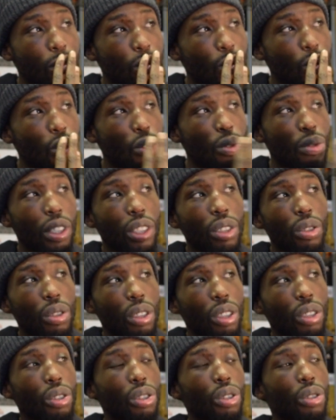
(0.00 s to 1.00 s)
warring you
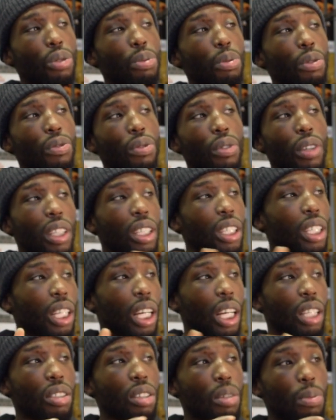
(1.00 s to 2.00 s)
can do before it can
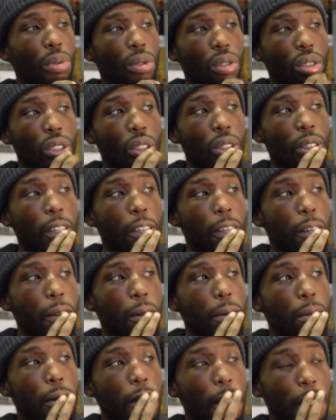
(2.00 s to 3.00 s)
catch up on you
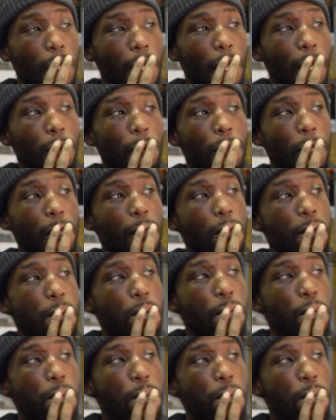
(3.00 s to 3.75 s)
in that ring.